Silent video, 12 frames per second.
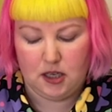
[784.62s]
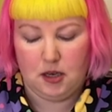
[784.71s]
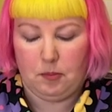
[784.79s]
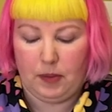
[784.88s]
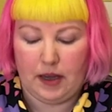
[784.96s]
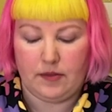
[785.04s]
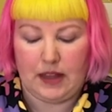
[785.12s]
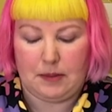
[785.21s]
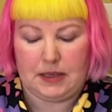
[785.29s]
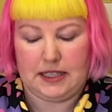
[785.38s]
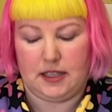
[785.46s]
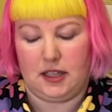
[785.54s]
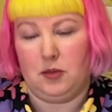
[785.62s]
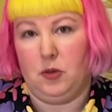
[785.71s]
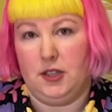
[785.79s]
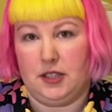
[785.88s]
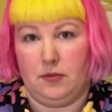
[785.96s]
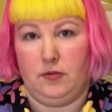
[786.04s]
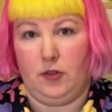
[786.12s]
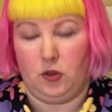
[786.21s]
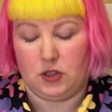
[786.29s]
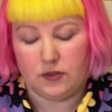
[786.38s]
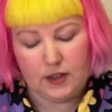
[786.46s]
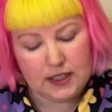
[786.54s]
But that being said, there were some
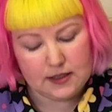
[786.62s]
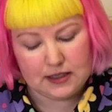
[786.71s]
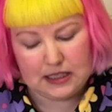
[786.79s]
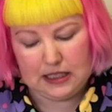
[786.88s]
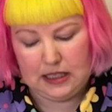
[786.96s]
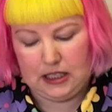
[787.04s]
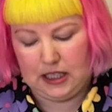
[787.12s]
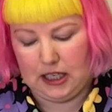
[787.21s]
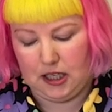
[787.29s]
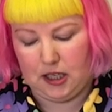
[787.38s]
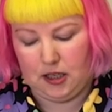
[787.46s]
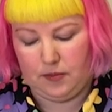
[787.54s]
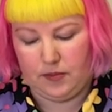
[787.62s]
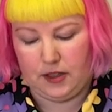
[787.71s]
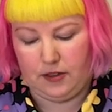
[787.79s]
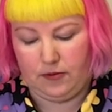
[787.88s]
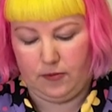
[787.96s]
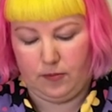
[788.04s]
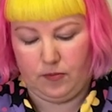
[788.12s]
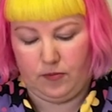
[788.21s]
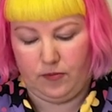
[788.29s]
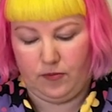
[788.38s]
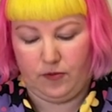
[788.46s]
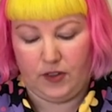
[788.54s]
false fits. The
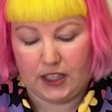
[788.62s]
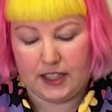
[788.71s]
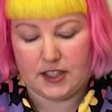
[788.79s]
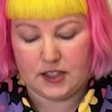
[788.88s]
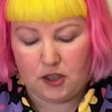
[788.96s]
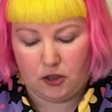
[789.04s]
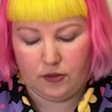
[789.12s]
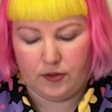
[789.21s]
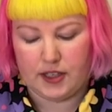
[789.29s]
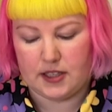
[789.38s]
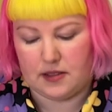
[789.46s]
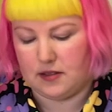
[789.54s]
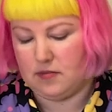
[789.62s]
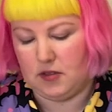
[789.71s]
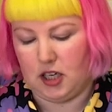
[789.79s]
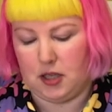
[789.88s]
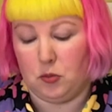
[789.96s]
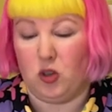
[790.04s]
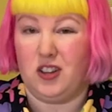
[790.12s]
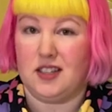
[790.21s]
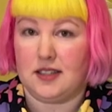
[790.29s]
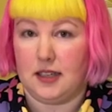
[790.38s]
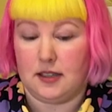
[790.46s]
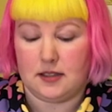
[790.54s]
fit itself is kind of more on the
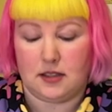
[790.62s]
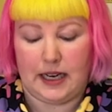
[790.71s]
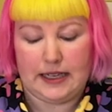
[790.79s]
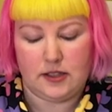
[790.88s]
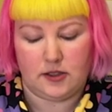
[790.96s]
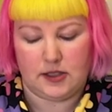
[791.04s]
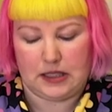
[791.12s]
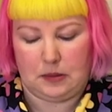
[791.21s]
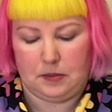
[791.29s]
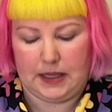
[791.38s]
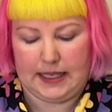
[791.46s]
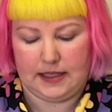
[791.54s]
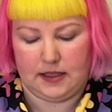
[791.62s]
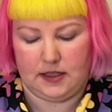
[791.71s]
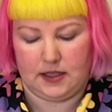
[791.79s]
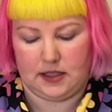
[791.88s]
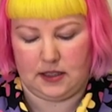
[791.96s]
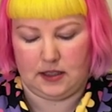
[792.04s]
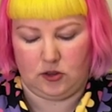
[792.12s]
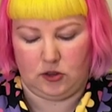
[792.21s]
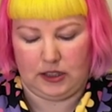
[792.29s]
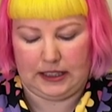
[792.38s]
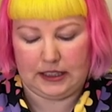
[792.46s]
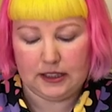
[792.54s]
snug side. So some pieces or
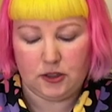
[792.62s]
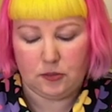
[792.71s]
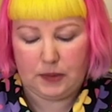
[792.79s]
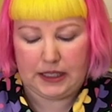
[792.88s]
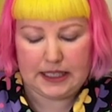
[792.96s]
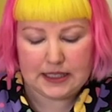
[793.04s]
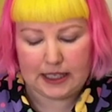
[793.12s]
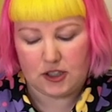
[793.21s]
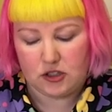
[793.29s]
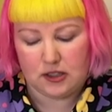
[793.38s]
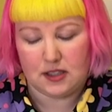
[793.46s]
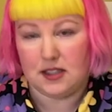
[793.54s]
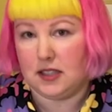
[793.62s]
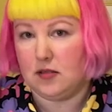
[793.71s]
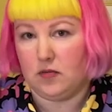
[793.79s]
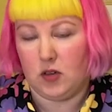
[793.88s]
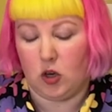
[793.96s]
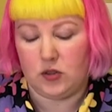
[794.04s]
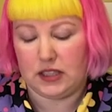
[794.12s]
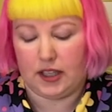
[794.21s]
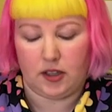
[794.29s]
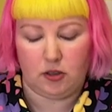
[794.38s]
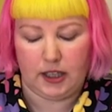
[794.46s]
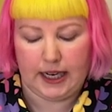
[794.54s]
like little mini sections did hold
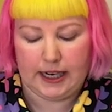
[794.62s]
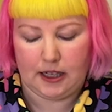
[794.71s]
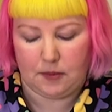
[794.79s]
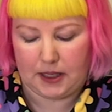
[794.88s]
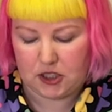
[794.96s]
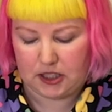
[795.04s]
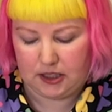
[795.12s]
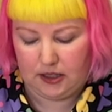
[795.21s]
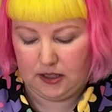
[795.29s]
together okay. And I'm actually